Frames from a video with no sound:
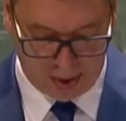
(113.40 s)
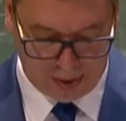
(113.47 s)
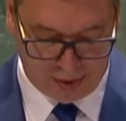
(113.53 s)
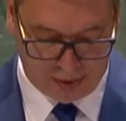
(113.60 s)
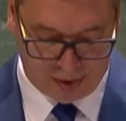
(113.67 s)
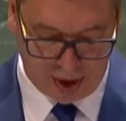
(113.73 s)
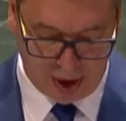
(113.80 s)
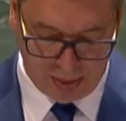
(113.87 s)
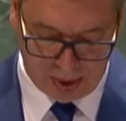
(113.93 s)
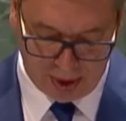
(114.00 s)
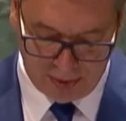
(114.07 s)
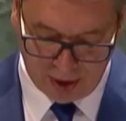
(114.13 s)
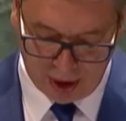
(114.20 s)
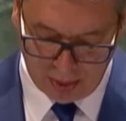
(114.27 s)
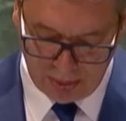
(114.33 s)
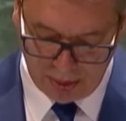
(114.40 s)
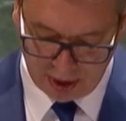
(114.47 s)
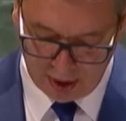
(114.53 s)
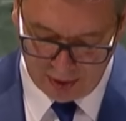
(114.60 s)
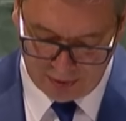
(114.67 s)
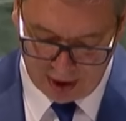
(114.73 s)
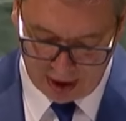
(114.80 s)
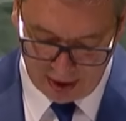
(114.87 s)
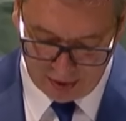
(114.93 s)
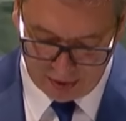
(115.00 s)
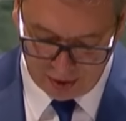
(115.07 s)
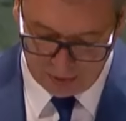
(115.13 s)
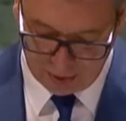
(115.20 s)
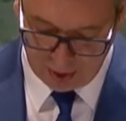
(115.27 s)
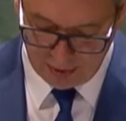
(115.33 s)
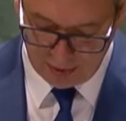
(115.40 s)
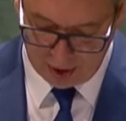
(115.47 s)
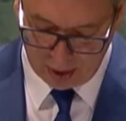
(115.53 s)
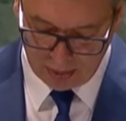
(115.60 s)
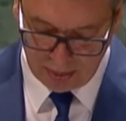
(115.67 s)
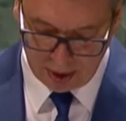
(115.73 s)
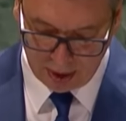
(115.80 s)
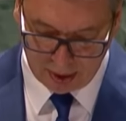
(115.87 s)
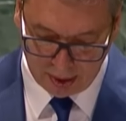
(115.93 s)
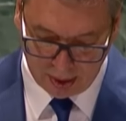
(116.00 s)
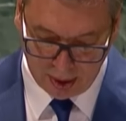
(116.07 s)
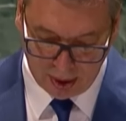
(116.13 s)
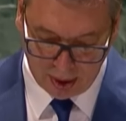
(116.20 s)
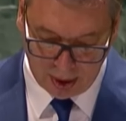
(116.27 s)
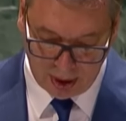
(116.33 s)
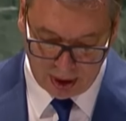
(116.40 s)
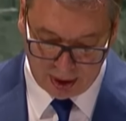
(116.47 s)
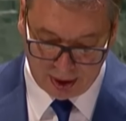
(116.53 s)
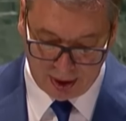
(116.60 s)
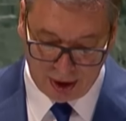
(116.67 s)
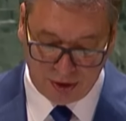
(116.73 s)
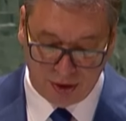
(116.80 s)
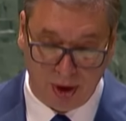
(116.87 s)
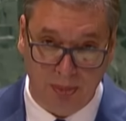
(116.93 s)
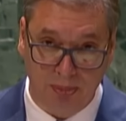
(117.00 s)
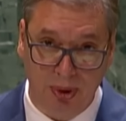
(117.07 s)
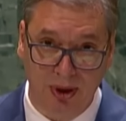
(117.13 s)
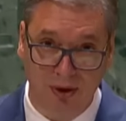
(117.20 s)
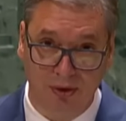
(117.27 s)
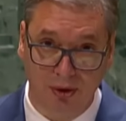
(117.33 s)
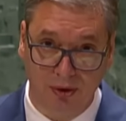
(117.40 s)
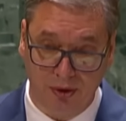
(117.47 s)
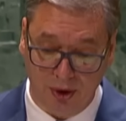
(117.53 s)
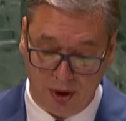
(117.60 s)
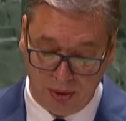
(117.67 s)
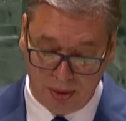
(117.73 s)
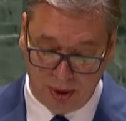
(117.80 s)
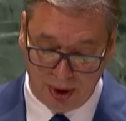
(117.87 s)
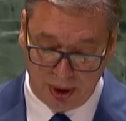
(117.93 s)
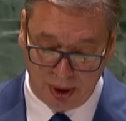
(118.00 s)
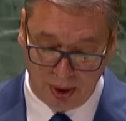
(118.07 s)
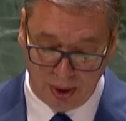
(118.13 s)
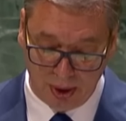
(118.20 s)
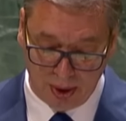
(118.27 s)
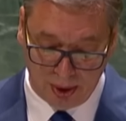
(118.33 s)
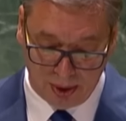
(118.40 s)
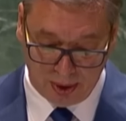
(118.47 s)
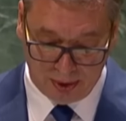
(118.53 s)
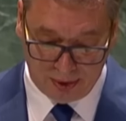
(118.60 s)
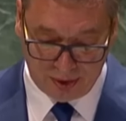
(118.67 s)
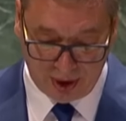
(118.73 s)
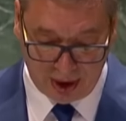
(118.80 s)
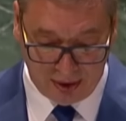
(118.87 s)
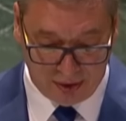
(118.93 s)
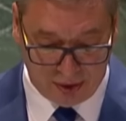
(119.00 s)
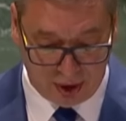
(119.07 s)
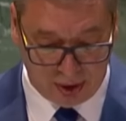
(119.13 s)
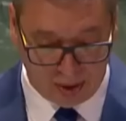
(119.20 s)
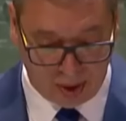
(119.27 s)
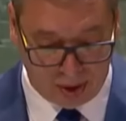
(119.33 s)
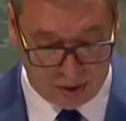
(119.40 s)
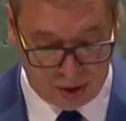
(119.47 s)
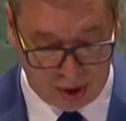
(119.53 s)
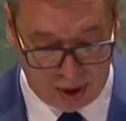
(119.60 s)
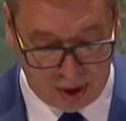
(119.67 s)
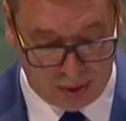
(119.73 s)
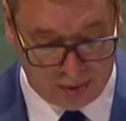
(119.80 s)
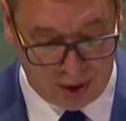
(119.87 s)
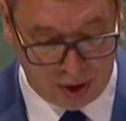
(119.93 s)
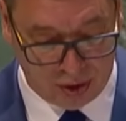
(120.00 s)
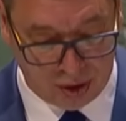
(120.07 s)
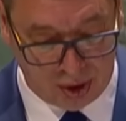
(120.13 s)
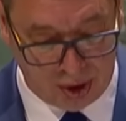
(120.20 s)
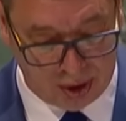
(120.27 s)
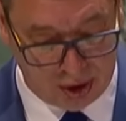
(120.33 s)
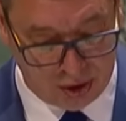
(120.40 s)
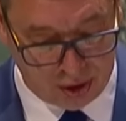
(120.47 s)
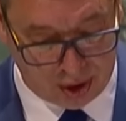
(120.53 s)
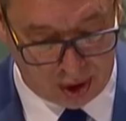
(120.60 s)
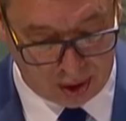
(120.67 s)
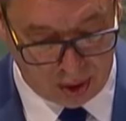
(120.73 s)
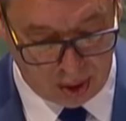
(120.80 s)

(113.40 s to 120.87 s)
Sustainable development and financing for development, international peace and security, science, technology and innovation and digital